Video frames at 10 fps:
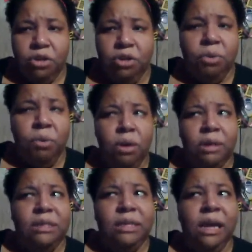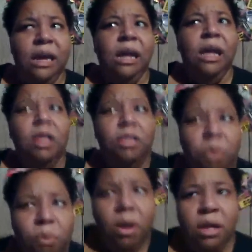Do you want to see
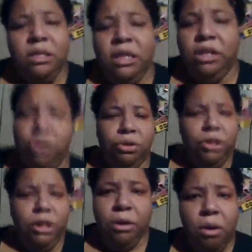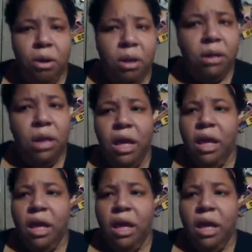the ones that you cheer on,